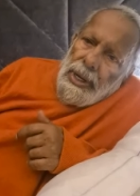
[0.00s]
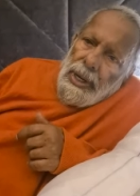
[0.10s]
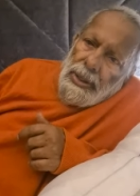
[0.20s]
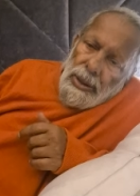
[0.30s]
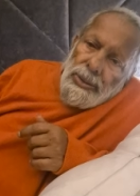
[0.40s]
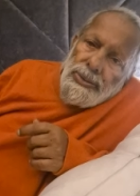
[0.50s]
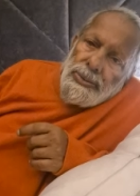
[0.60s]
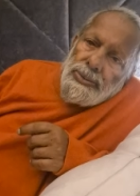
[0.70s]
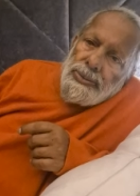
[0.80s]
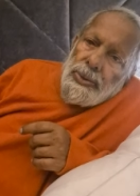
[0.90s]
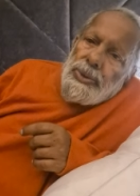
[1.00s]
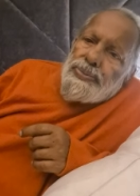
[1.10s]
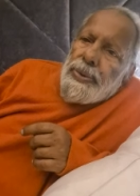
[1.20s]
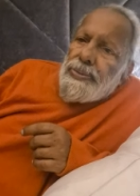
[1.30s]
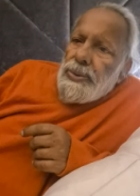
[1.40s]
and also to those
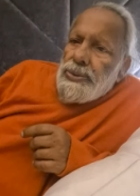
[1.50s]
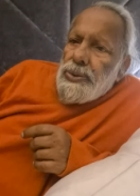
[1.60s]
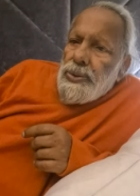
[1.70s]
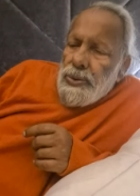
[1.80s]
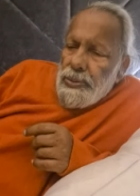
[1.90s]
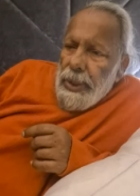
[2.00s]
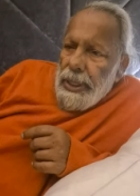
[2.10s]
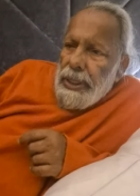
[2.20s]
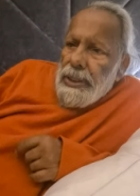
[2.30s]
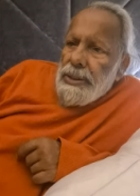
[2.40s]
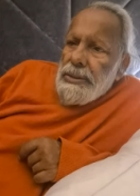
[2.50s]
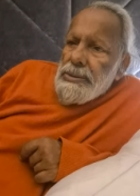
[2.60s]
people to whom I can